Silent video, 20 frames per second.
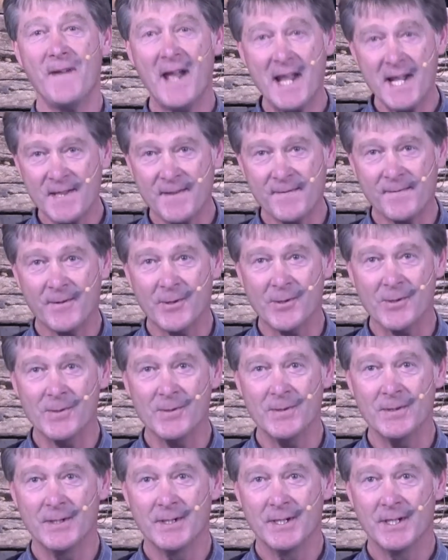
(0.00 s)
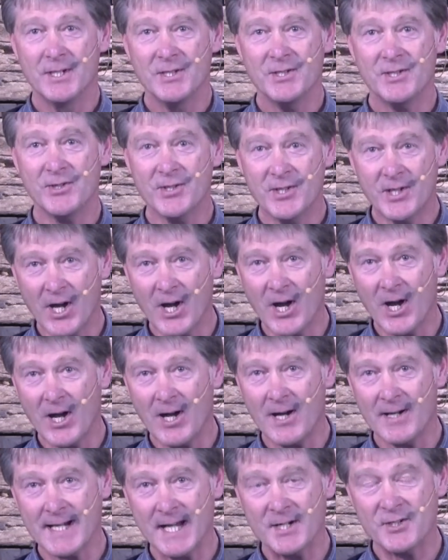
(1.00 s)
faithful to
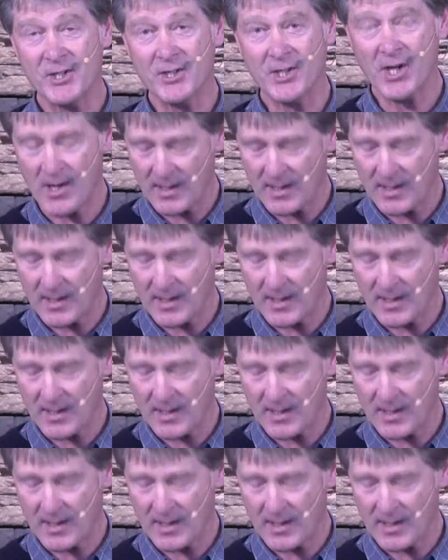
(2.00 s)
God and to